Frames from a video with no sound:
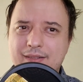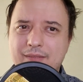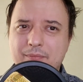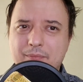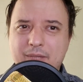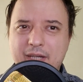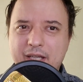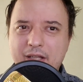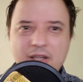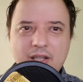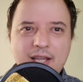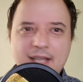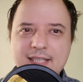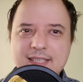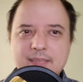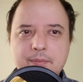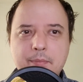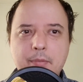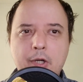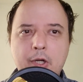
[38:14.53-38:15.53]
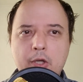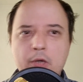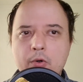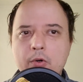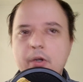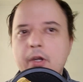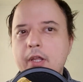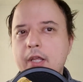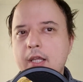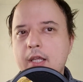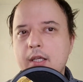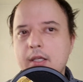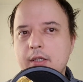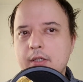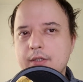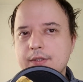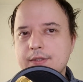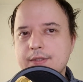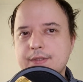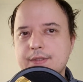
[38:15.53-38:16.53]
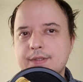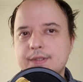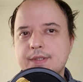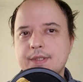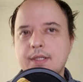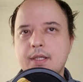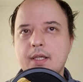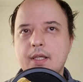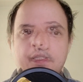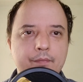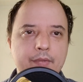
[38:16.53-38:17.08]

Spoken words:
my last priority, because